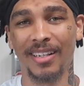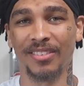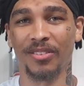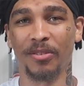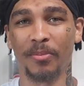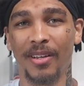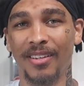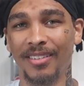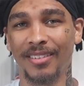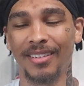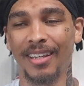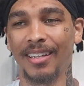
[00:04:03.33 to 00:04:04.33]
has their own
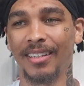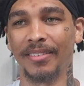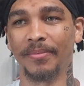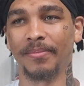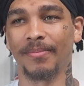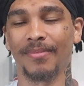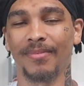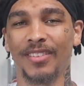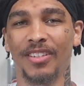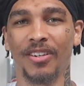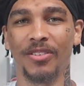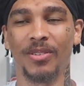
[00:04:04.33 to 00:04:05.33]
opinion, and
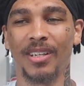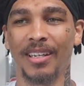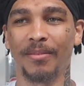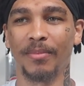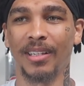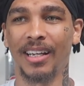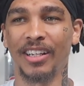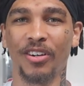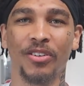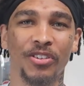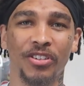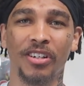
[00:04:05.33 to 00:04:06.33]
you know, you can't be like,
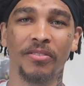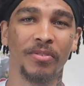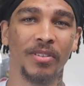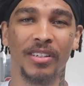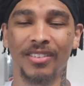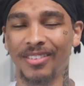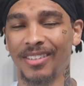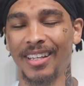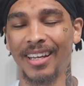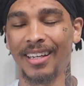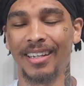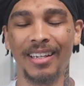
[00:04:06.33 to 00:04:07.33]
oh, you're dumb for this or
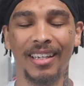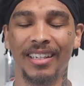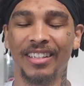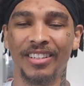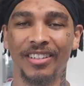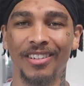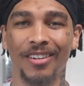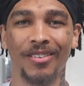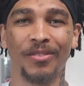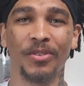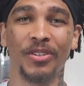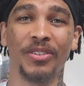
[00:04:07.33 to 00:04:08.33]
that. You know,
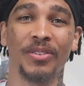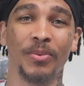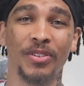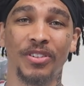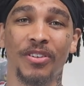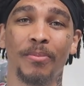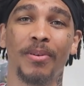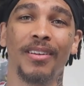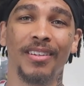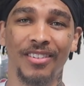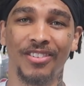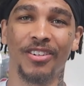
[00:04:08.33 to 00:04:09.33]
what's your
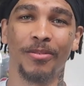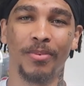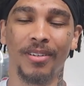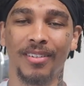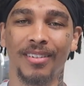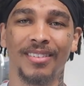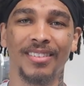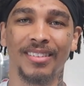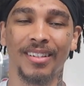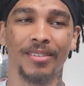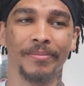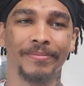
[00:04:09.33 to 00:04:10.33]
opinion is your opinion.
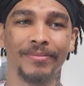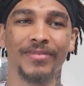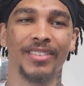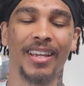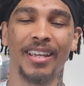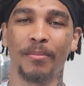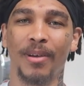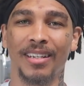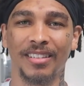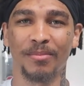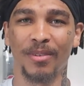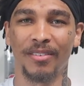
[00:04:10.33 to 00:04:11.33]
So you can't get mad
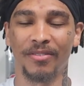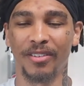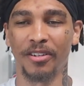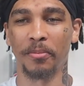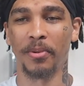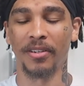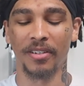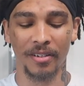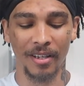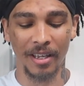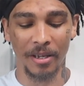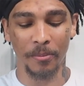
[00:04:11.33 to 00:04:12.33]
at somebody for their opinion.
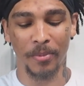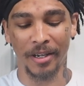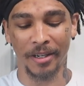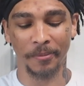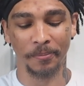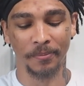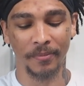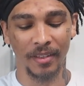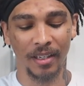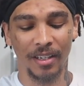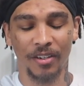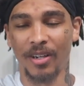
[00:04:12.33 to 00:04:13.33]
But
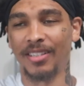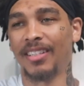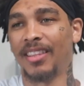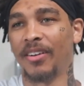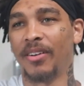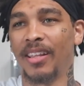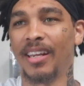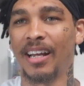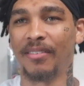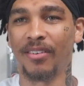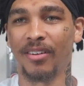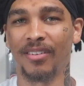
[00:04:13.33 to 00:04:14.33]
crazy theory that
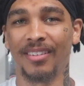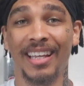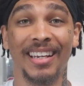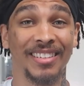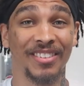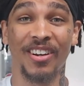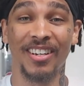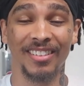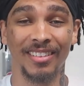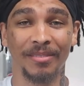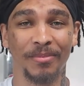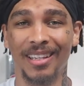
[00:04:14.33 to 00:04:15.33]
I've heard, that is
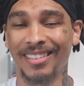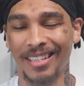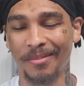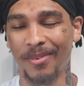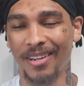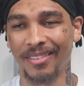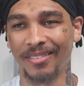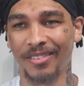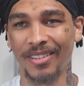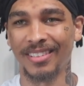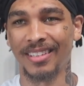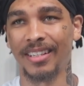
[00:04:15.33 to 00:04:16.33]
crazy, but that's not my
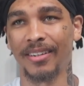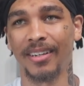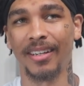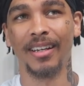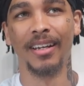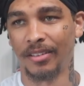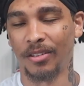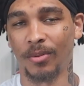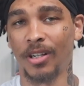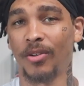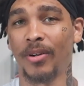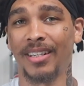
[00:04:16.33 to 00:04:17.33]
crazy theory. The
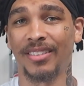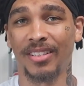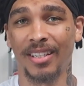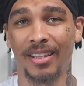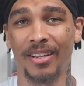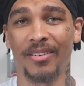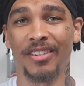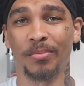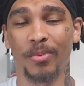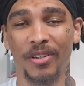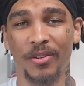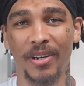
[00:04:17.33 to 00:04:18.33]
Rugrats theory is
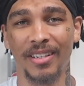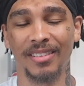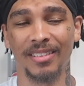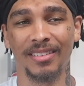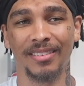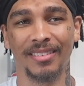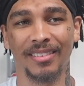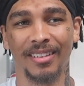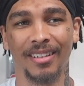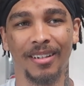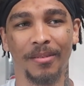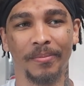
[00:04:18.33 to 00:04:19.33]
pretty crazy.
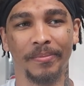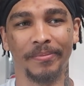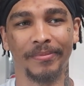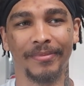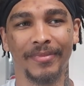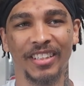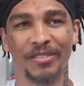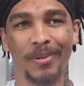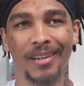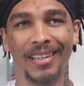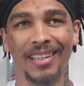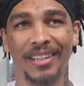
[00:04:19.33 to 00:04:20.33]
It's
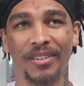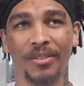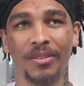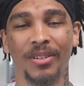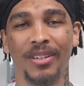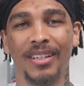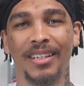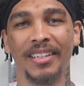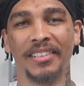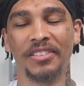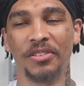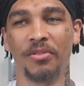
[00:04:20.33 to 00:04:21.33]
probably a little
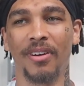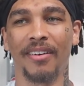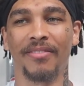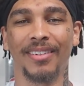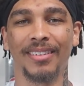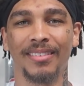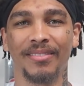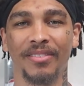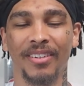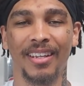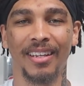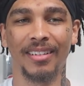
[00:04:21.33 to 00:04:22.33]
too graphic
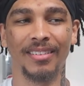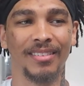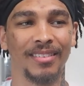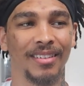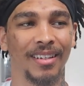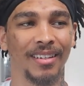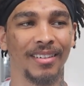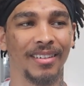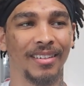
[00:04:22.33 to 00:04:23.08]
for kids, and